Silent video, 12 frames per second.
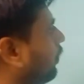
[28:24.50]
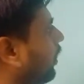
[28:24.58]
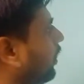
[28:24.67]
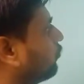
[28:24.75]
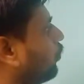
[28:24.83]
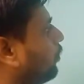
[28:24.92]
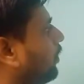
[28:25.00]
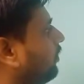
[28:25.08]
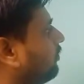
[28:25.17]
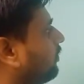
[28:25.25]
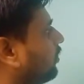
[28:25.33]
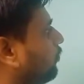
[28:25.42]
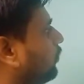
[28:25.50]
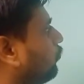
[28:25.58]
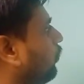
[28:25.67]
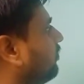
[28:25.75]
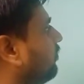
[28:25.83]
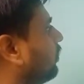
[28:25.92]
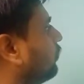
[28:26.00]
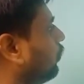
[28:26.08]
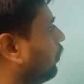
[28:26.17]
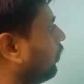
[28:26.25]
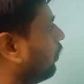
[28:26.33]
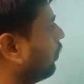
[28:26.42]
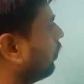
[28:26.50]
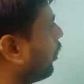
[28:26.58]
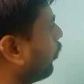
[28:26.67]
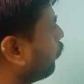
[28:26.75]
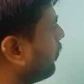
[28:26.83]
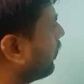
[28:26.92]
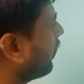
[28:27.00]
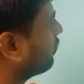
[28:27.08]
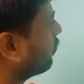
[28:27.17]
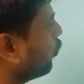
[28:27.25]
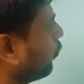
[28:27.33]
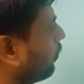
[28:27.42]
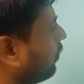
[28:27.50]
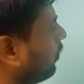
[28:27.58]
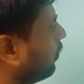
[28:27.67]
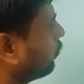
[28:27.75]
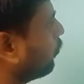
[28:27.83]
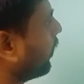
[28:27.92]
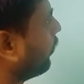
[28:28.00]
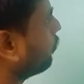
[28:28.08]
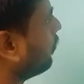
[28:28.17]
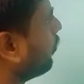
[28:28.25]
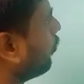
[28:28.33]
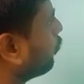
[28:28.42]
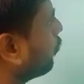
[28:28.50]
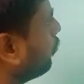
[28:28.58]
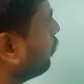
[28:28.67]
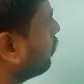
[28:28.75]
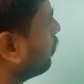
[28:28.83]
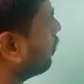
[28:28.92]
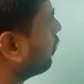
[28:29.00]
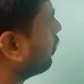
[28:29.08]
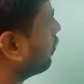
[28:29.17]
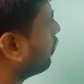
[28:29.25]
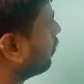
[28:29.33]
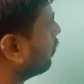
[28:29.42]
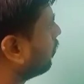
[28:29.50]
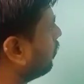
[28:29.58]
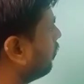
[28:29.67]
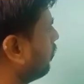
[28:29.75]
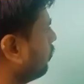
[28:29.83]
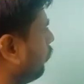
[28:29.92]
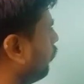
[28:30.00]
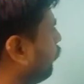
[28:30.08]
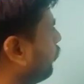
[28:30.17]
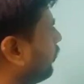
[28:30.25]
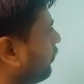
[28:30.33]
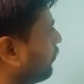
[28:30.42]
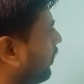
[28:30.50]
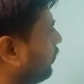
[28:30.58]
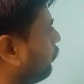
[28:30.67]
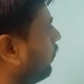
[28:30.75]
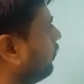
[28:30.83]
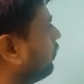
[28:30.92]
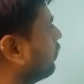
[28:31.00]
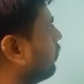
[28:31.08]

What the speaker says: x square minus 3x plus 1 is there, so you have to make x cube. So minus 1 you have to do. So if you take minus 1,